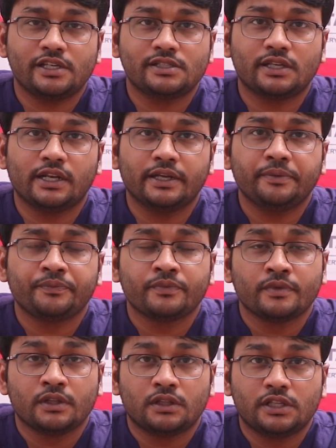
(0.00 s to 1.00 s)
easily.
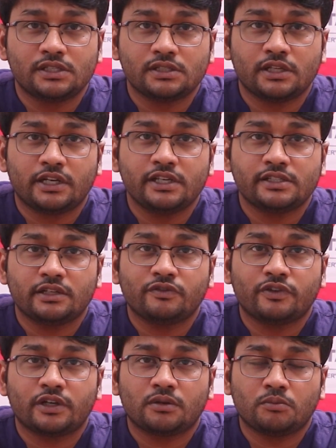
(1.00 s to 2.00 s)
This is the reason
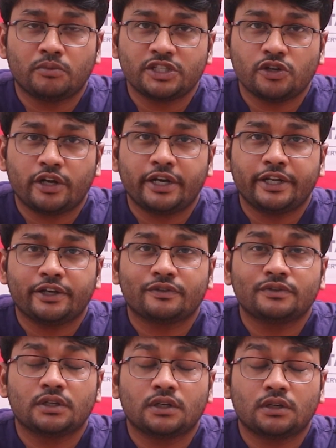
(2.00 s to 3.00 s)
for majority of
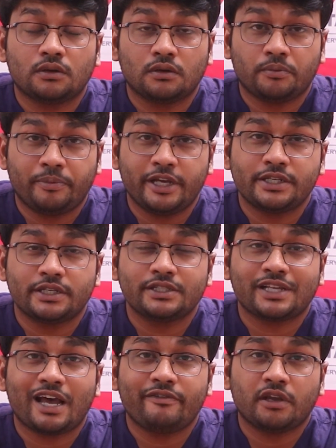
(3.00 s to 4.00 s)
the patients
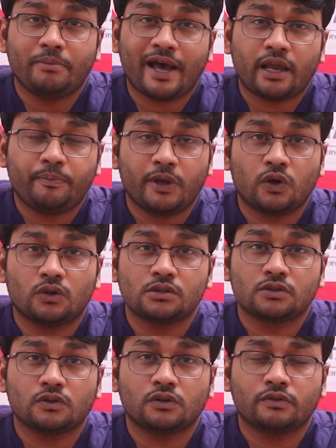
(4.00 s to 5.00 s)
having back pain
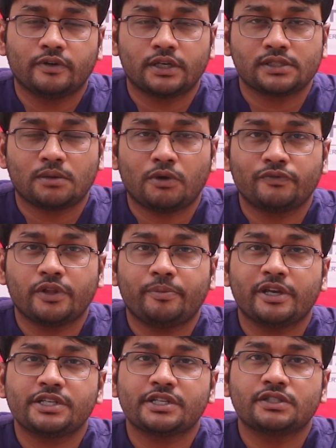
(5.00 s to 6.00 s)
also. For some of the
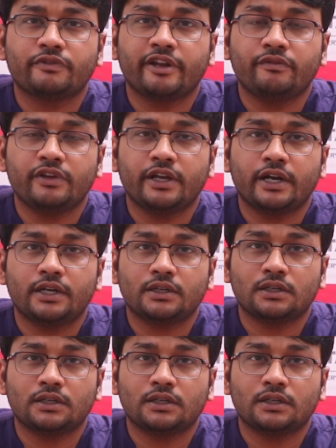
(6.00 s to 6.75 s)
patients, when we get